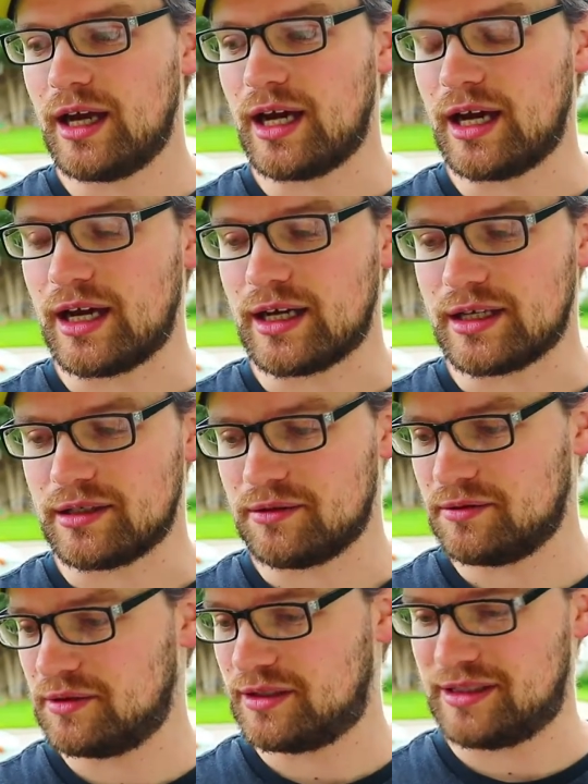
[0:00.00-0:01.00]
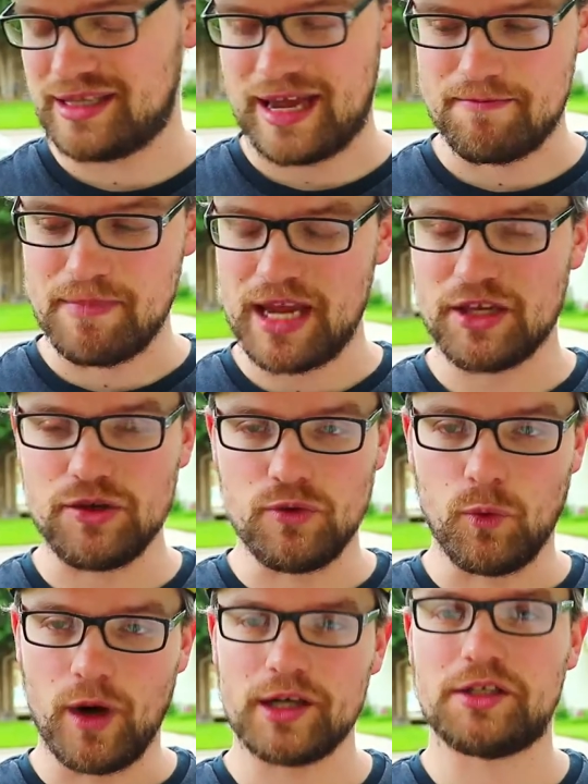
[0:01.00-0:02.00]
uh, that make
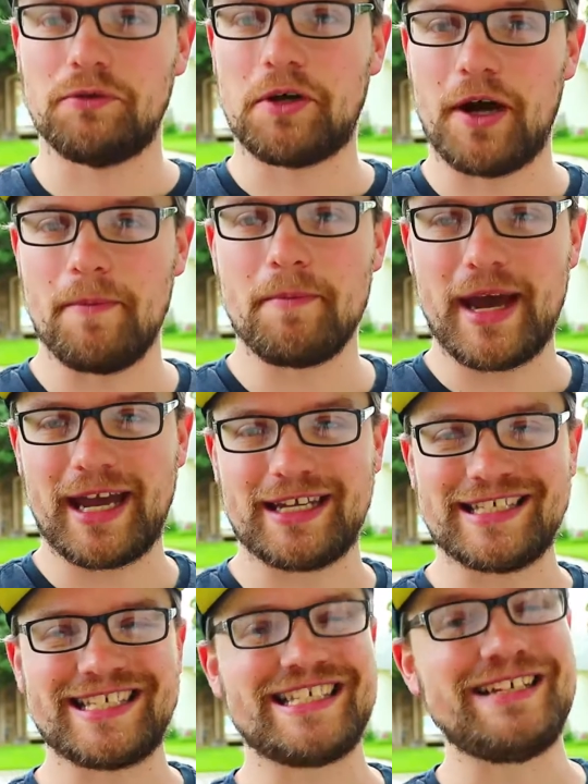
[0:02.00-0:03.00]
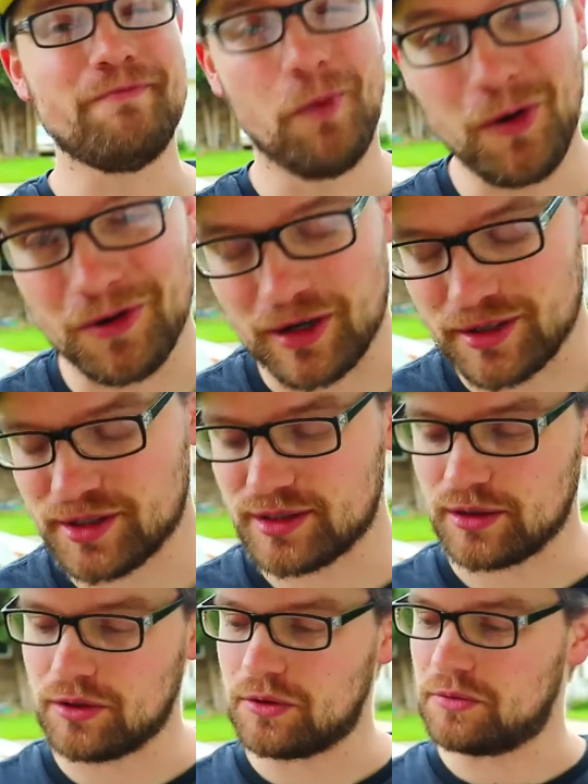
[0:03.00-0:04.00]
you want to come back and see more.
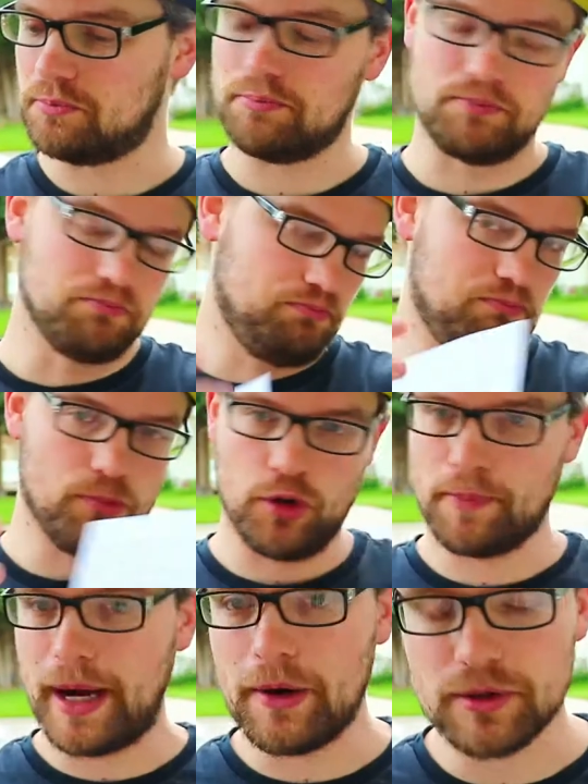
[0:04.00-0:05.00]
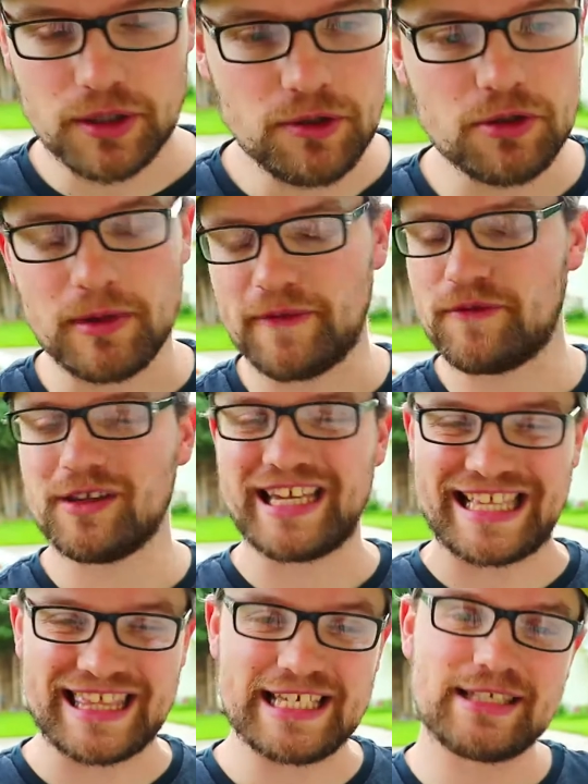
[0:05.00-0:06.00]
So more power to them. I feel
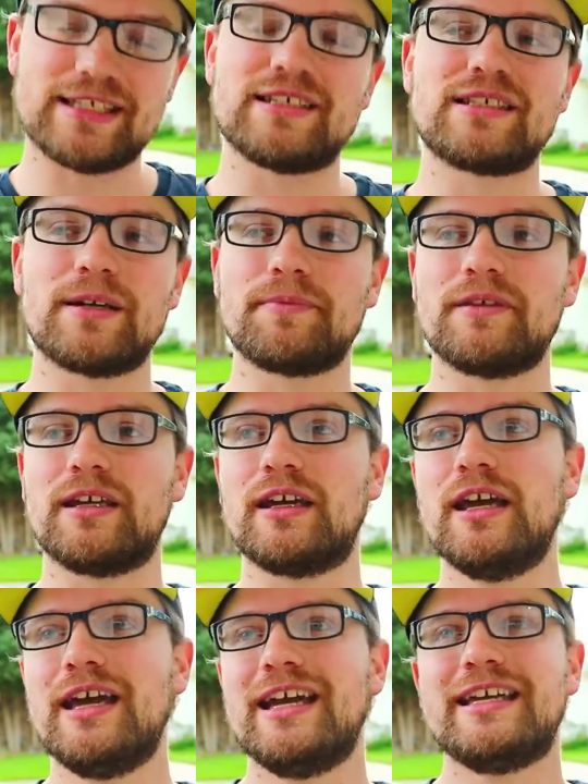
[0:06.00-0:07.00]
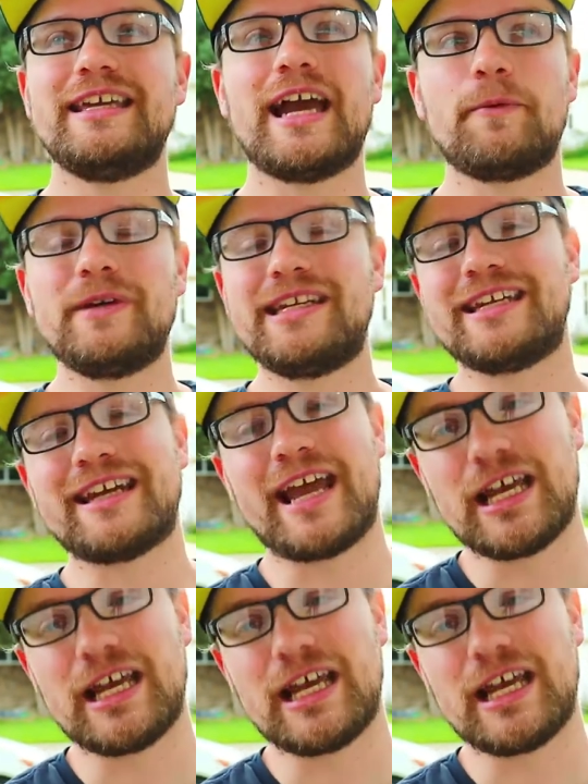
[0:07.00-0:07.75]
like this is something, yeah, we didn't